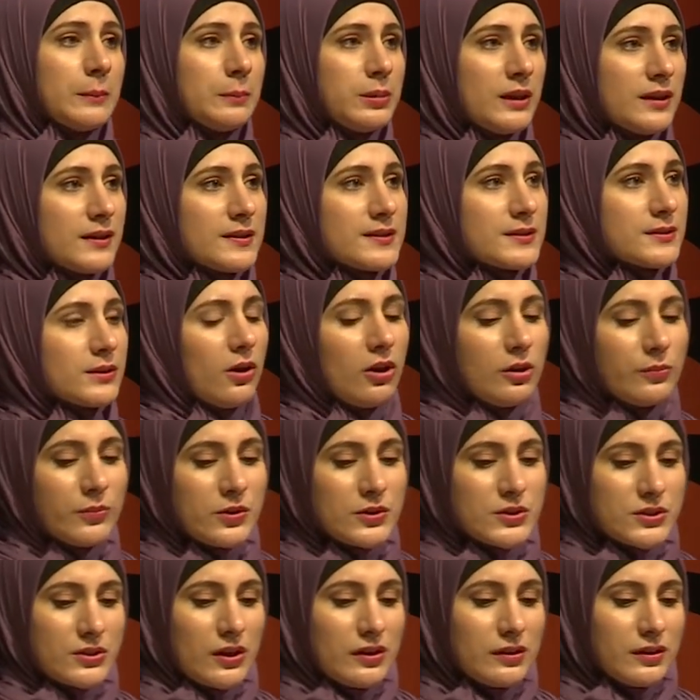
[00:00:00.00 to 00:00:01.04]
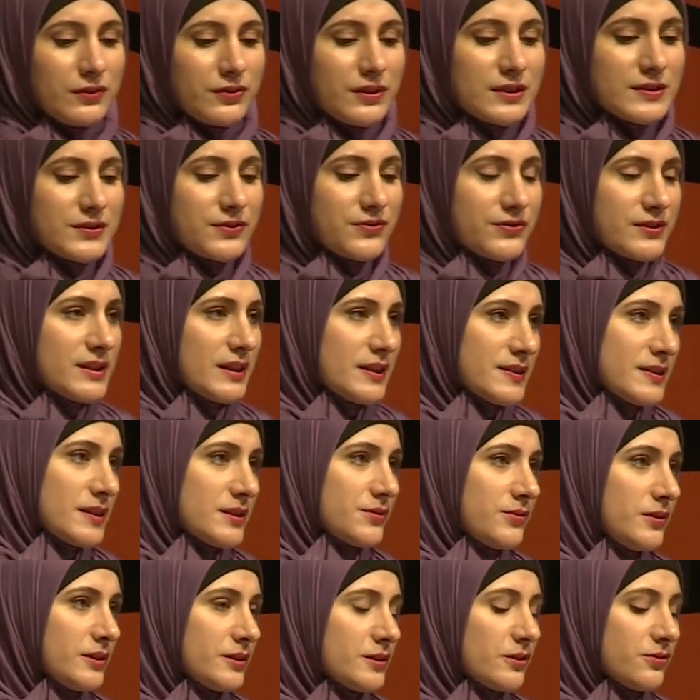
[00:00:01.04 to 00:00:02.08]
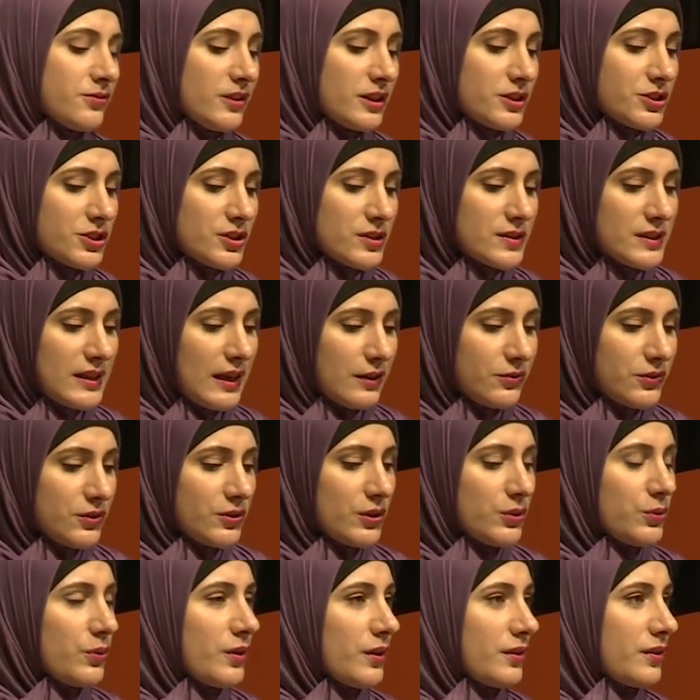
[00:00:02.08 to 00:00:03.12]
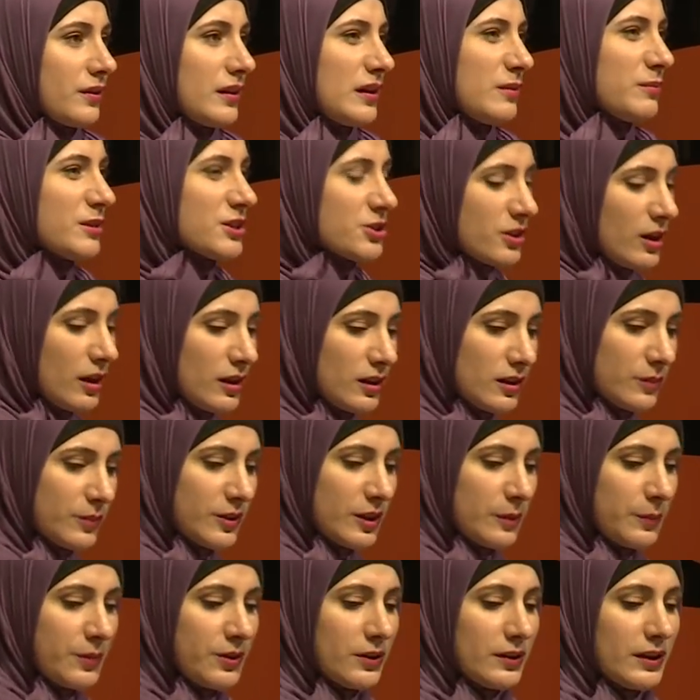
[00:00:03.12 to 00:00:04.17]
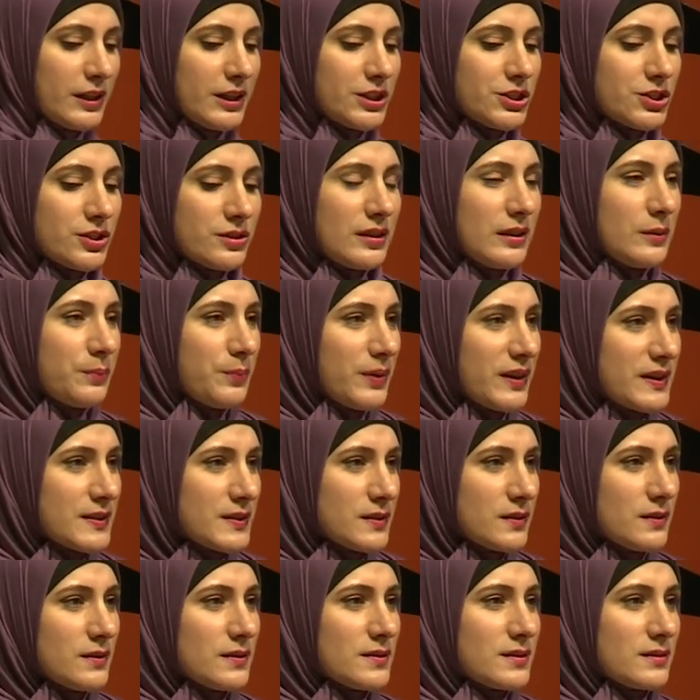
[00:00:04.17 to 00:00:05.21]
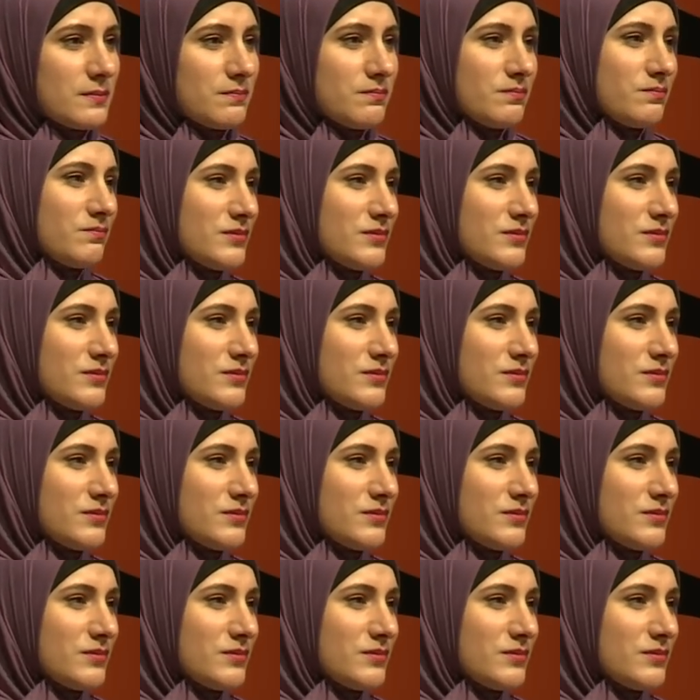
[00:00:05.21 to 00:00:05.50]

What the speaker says: Plus, almost all of the CSS filter functions have to do with image color manipulation and pixels,